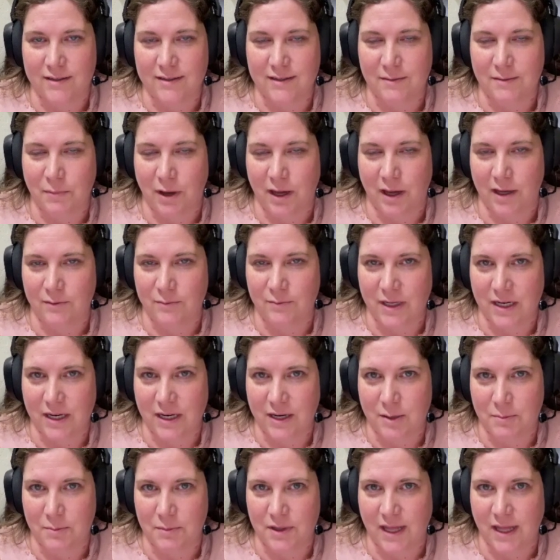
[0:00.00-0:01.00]
the mild,
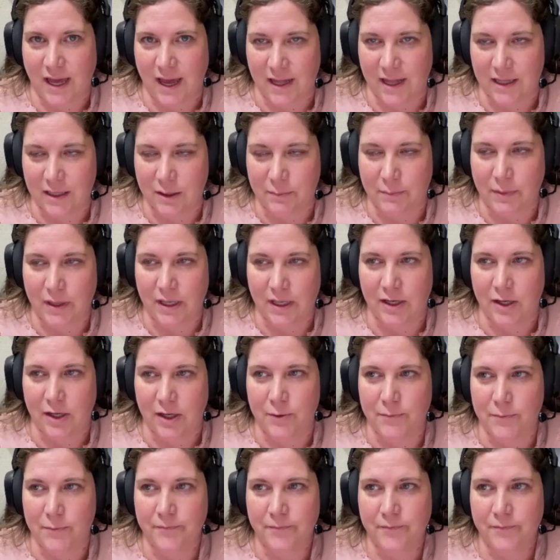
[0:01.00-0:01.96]
medium, and the jalapeno.